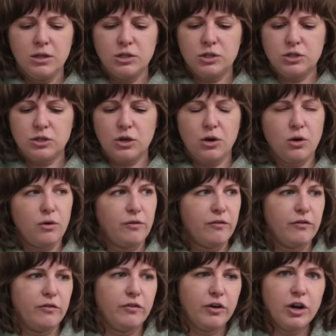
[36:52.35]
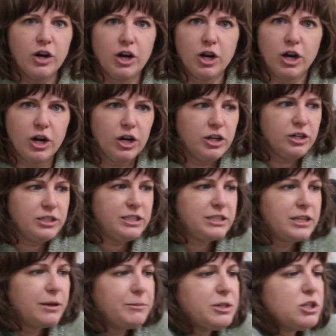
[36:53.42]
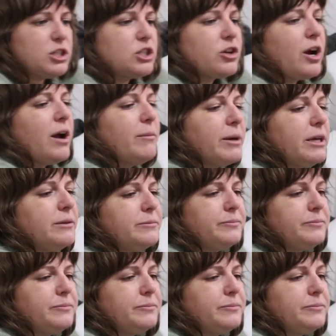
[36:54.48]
So first, let me just grab it.